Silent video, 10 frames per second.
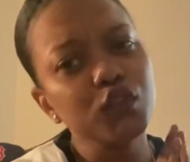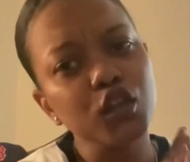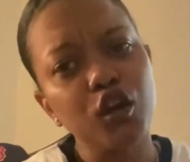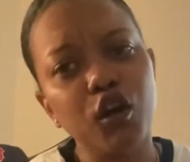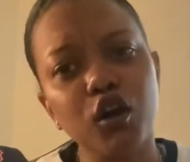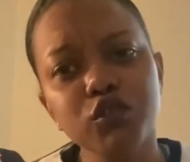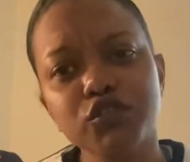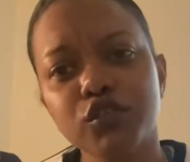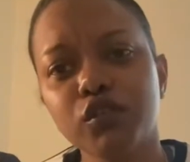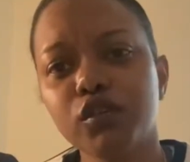
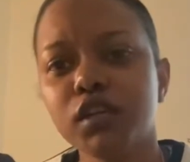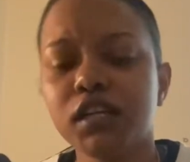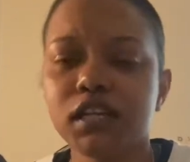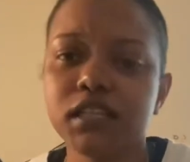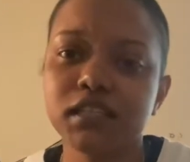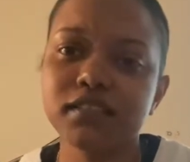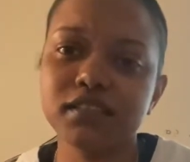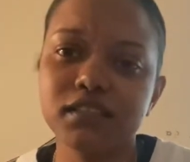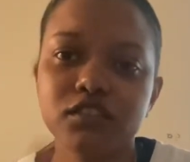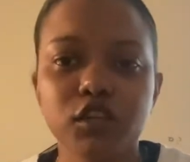Also, let's
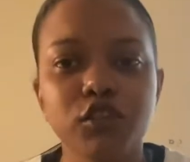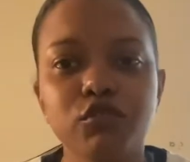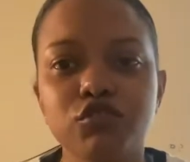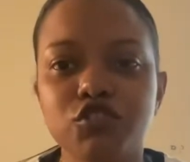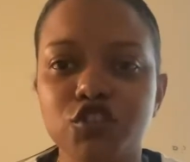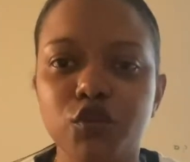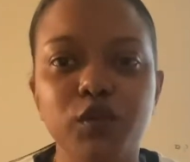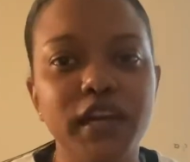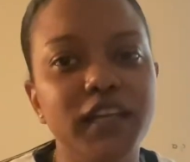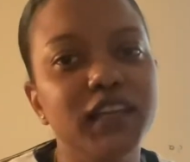continue to show
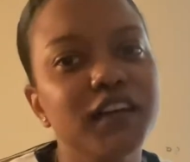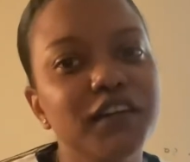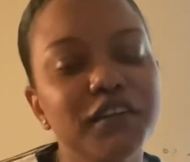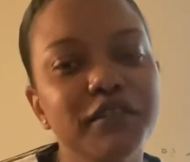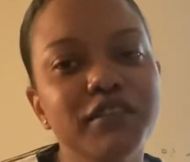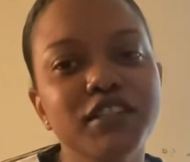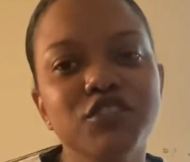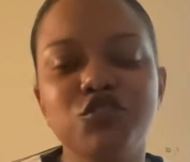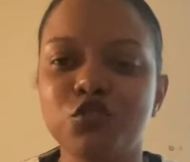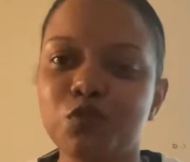that love
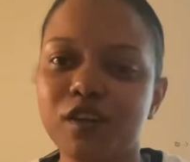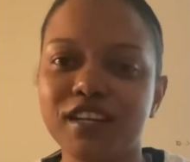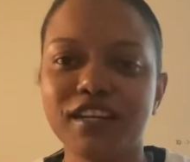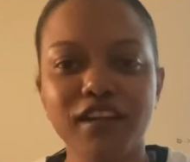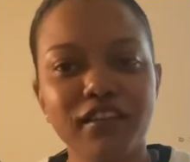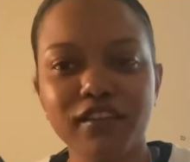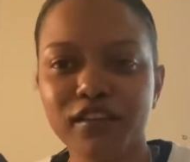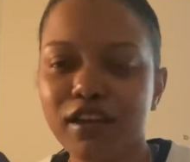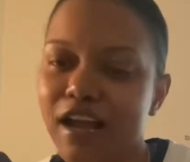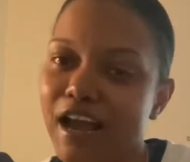to one another.
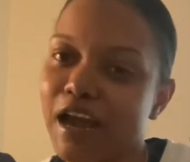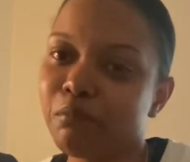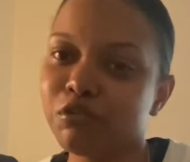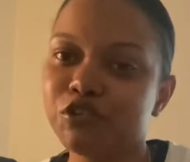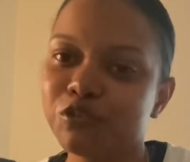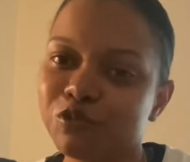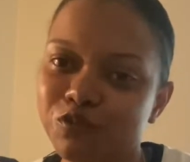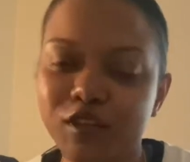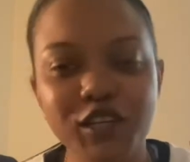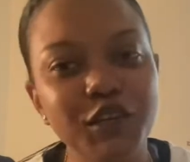I produce
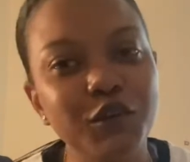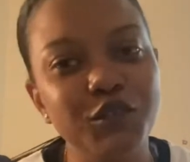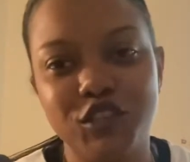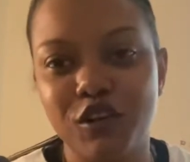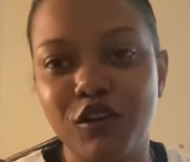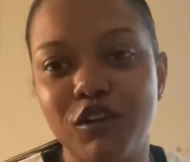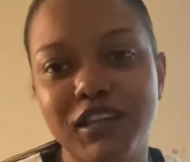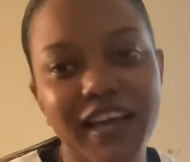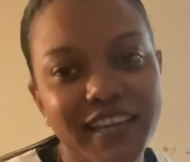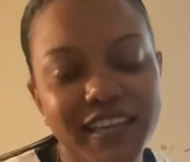videos, y'all
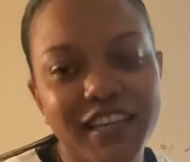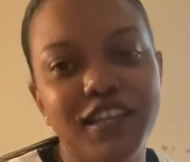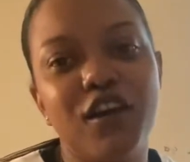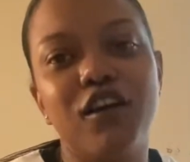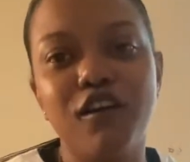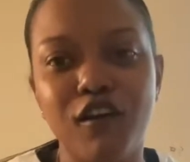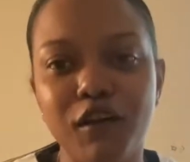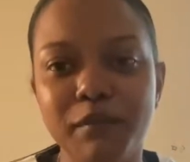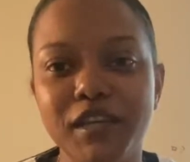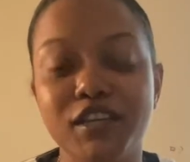like it, y'all
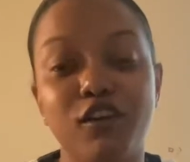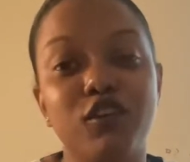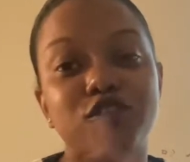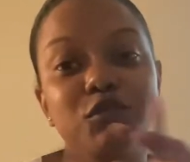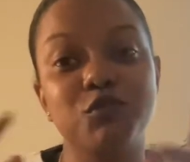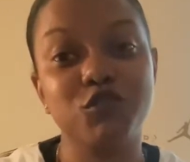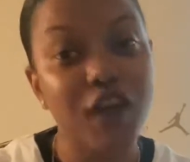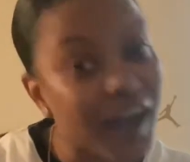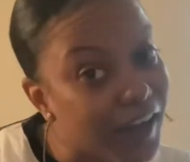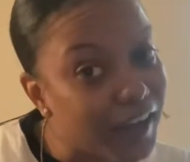comment, y'all
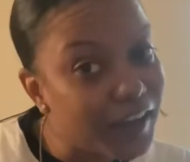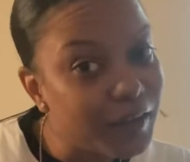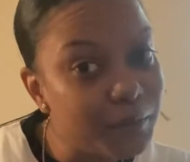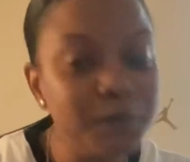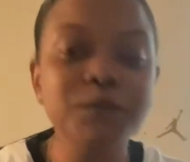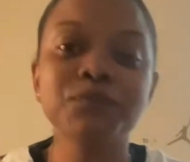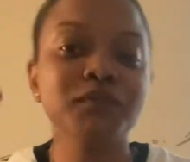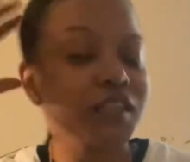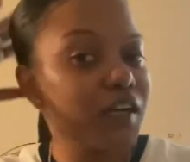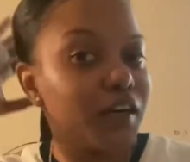subscribe.
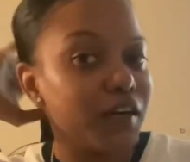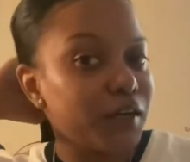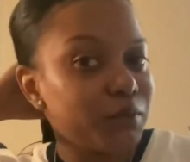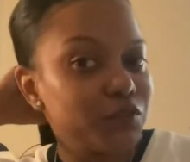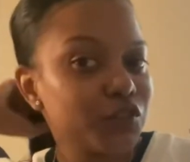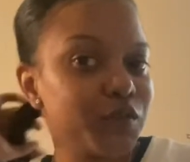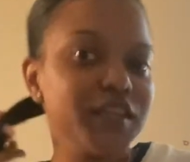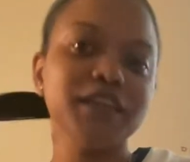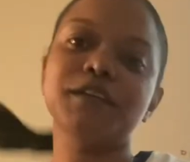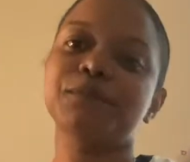So
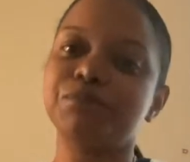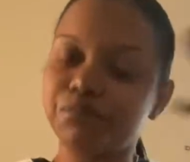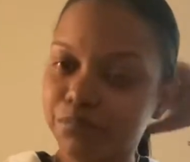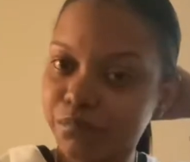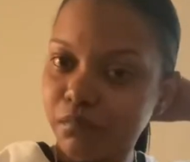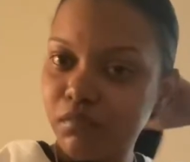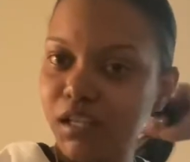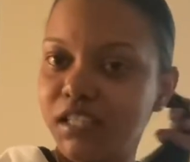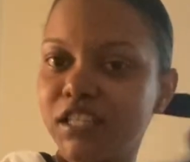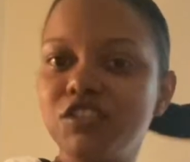yeah,
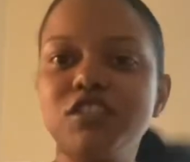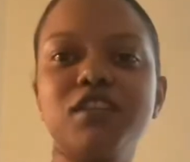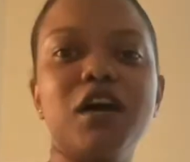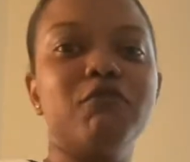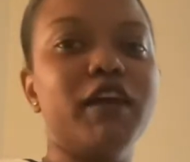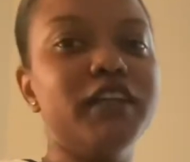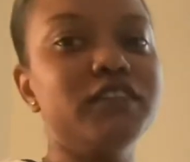let's just hop right into the